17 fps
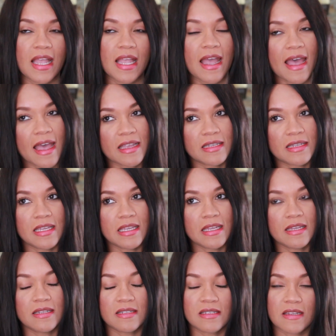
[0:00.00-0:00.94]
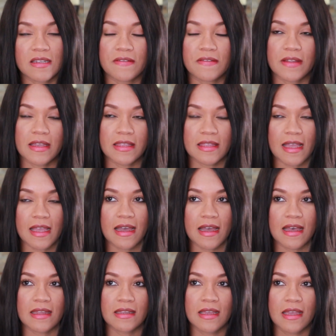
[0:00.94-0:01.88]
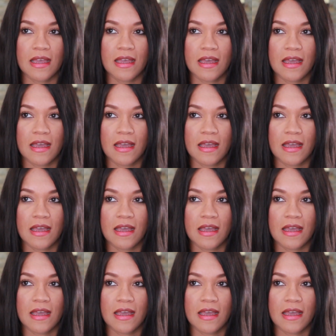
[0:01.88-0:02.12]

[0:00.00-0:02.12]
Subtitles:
acne and stuff like that.